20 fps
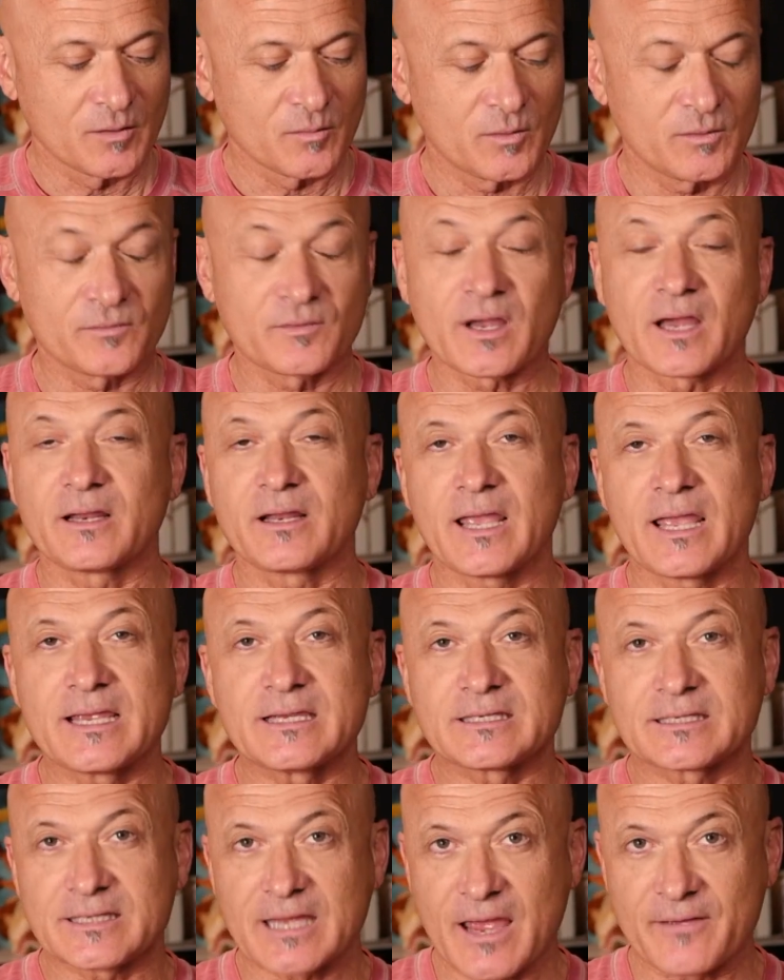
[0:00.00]
We've got
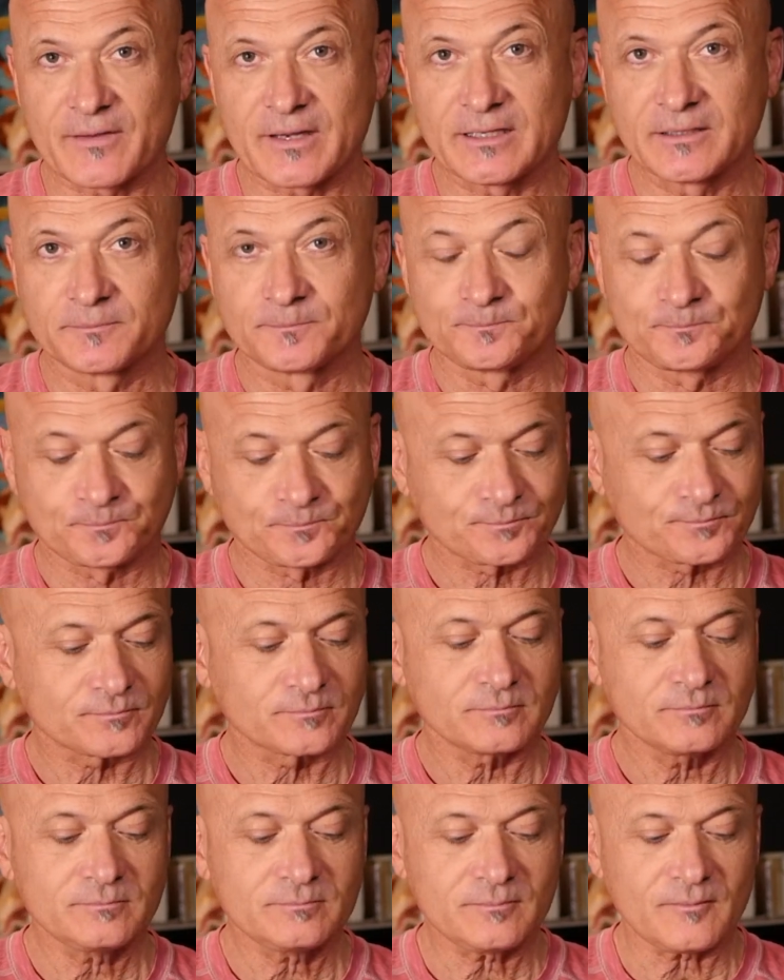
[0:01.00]
A7,
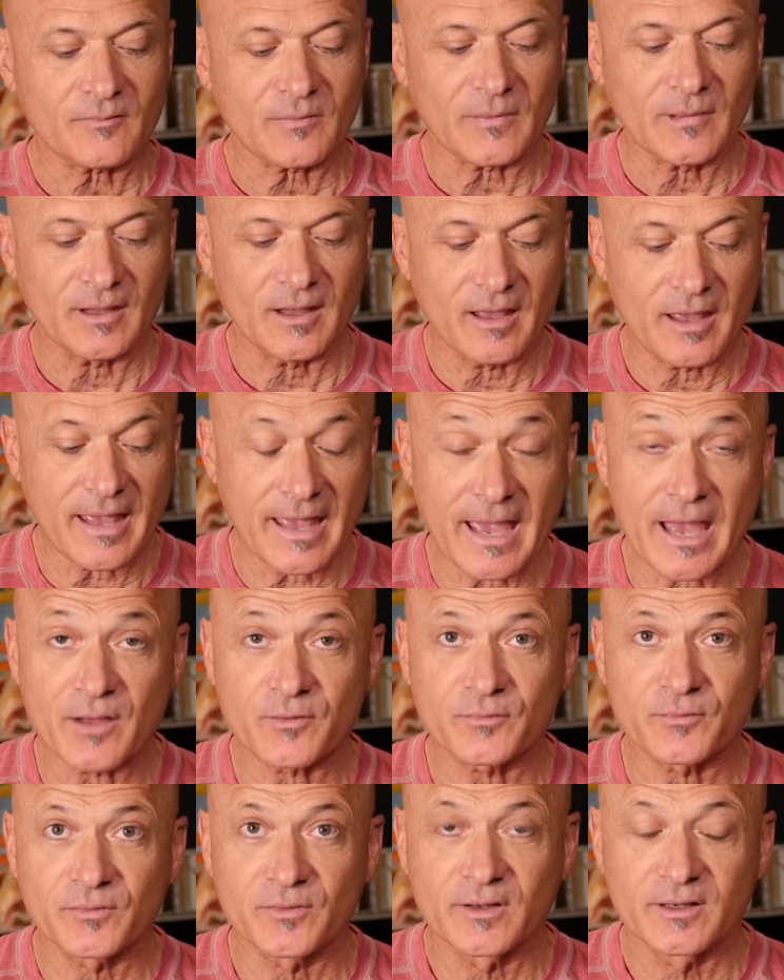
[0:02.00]

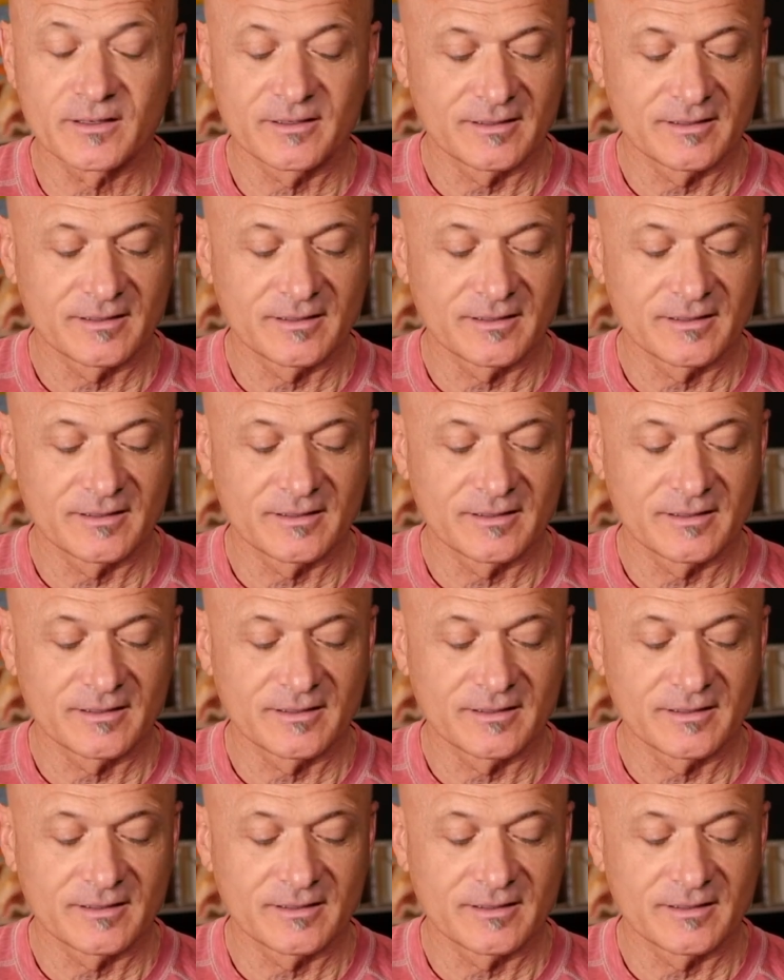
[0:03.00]
F,